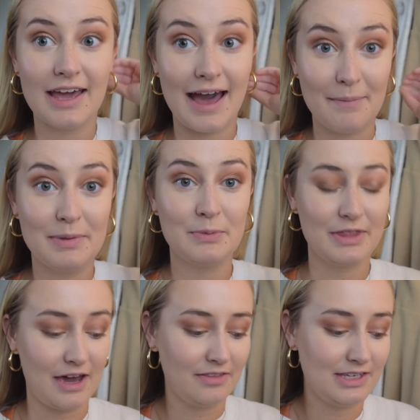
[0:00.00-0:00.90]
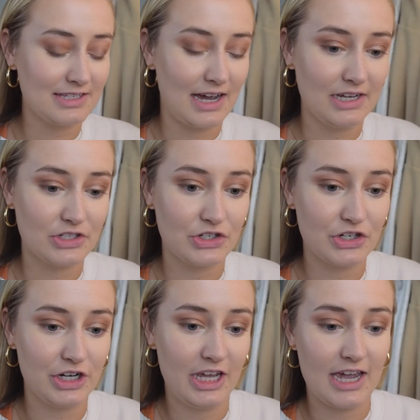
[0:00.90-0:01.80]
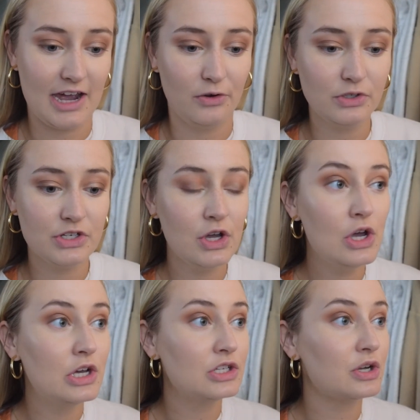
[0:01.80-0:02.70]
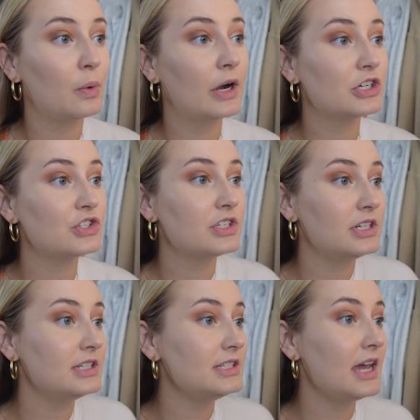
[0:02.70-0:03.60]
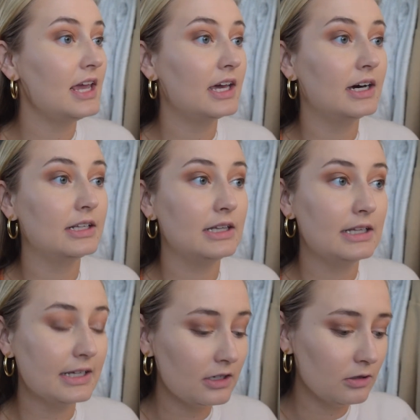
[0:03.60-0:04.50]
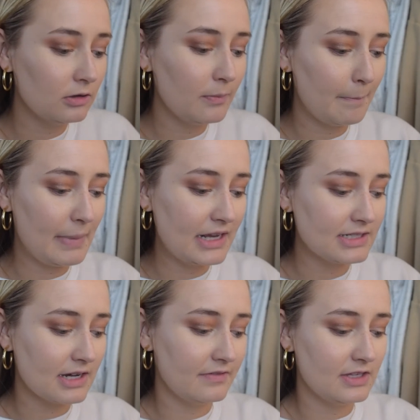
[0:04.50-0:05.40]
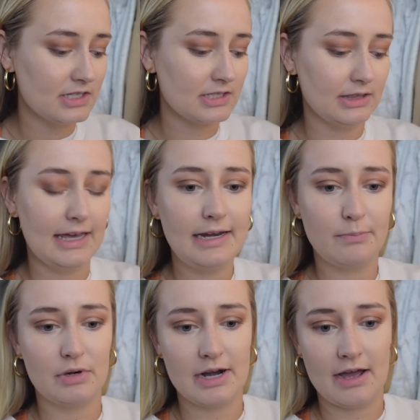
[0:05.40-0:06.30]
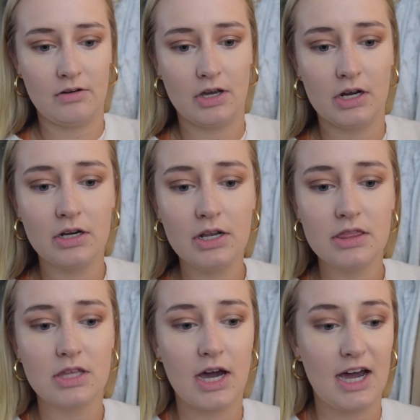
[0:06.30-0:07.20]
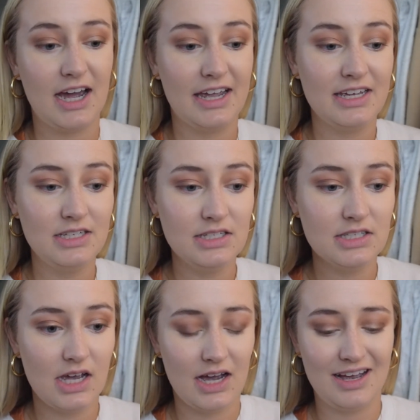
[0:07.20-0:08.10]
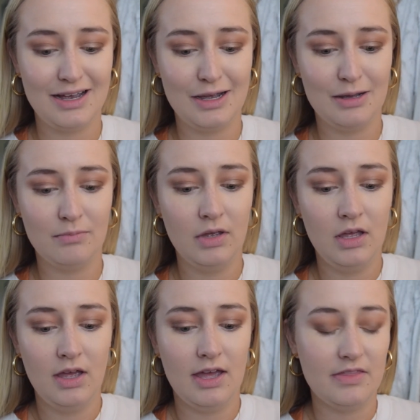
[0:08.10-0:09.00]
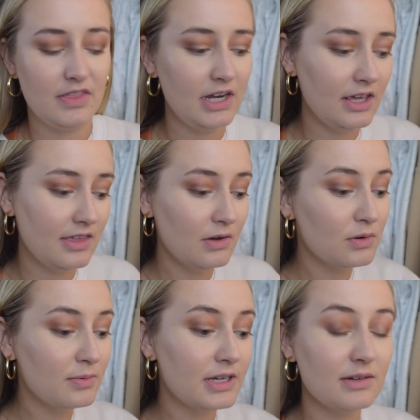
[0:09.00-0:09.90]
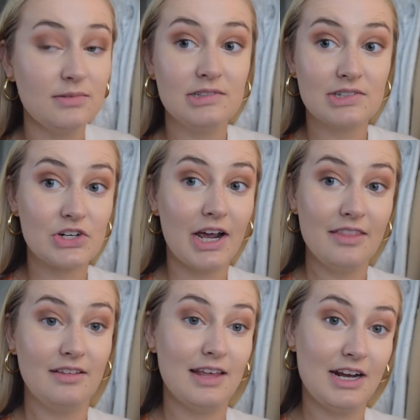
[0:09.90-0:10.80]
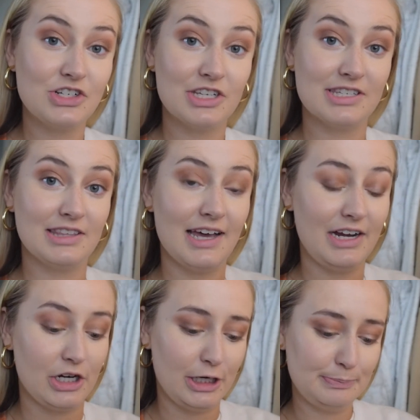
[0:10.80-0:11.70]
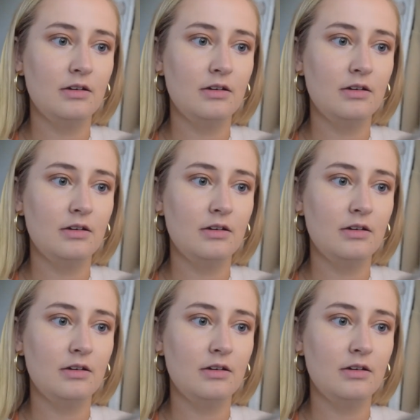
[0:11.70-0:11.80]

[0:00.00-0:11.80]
happy with how these eyes are turning out. So we're just gonna take a little bit of this light brown underneath the eyes, and then I think we'll be able to try the lashes and liner.